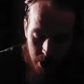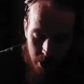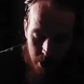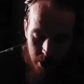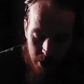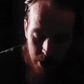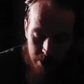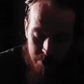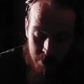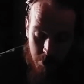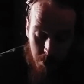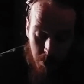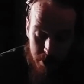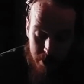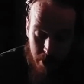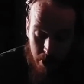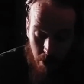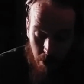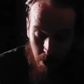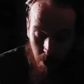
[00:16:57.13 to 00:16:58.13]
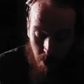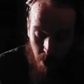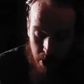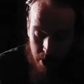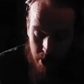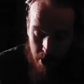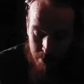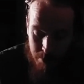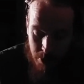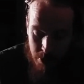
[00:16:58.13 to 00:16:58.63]
even when they are in
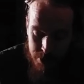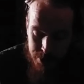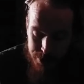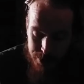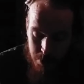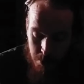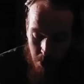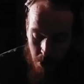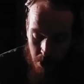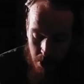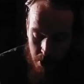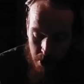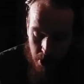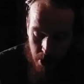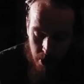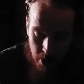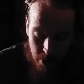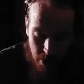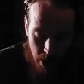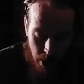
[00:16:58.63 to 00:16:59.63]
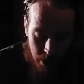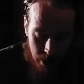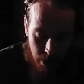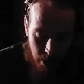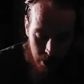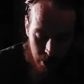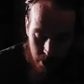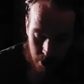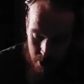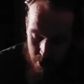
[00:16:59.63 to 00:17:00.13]
great numbers. The word
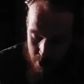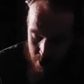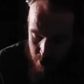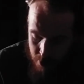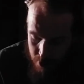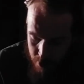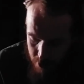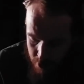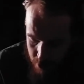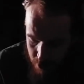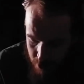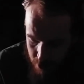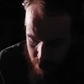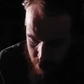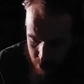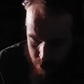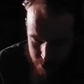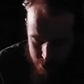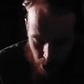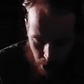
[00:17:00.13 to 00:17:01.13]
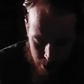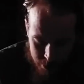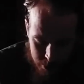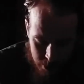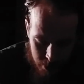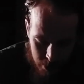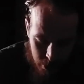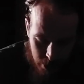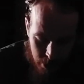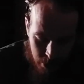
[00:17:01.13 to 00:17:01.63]
then, tat,
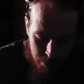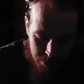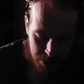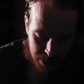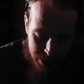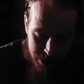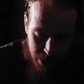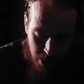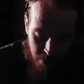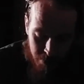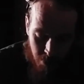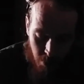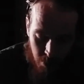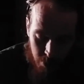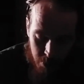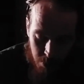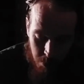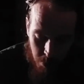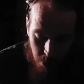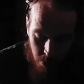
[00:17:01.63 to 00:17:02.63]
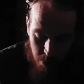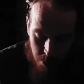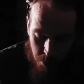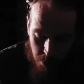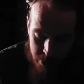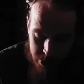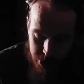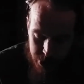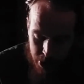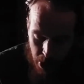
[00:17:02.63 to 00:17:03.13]
means therefore. The word
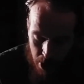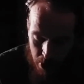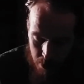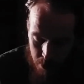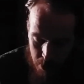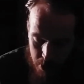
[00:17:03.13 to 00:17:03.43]
which thou